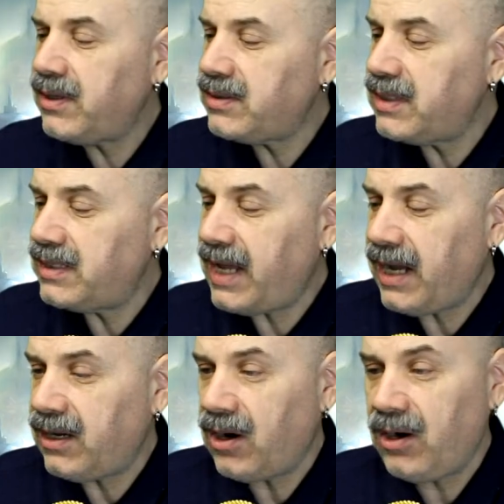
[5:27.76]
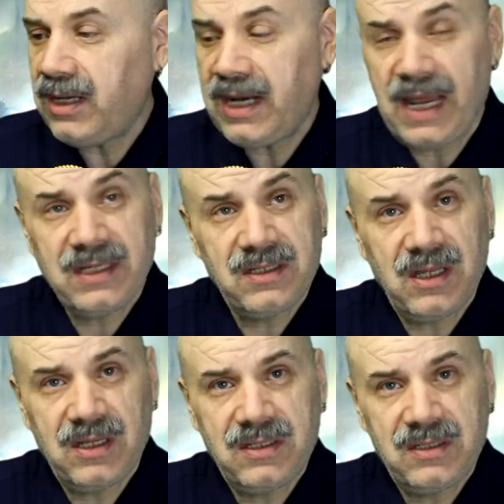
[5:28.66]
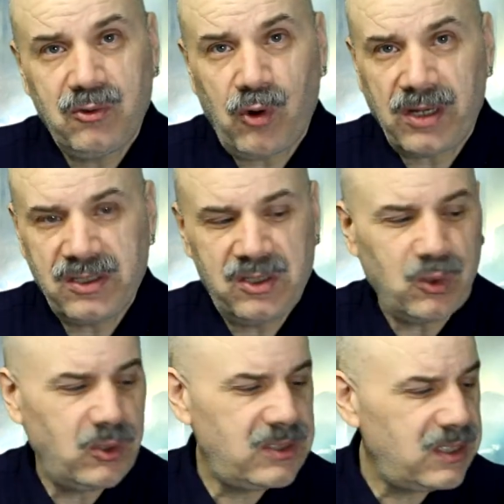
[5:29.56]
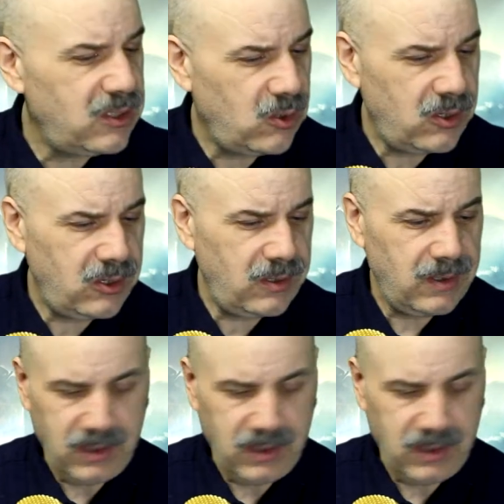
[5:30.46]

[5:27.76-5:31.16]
there's an attack card. It has the crossed swords in the corner.